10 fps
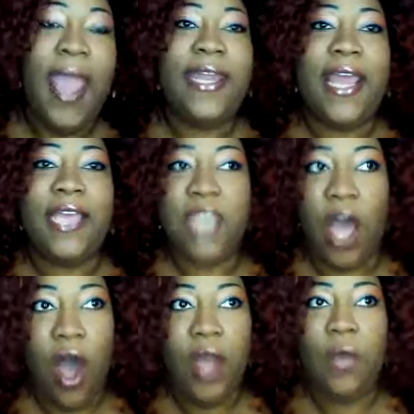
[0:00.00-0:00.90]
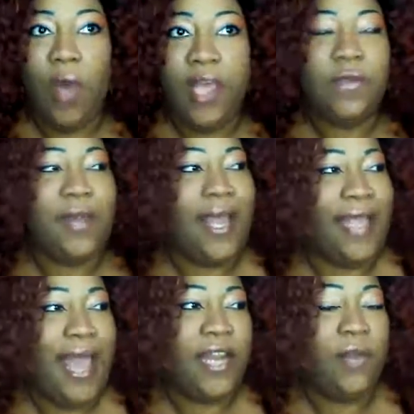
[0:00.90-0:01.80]
And that's all it was when I
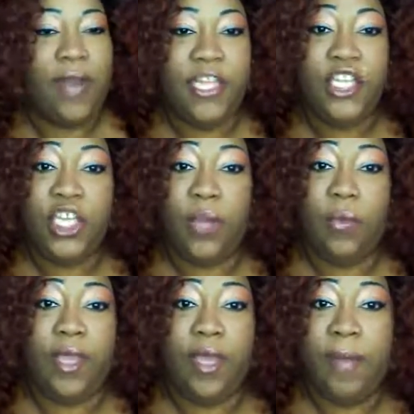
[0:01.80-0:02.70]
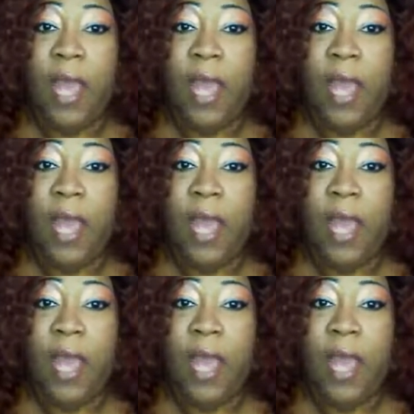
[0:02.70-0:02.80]
got in a relationship with him.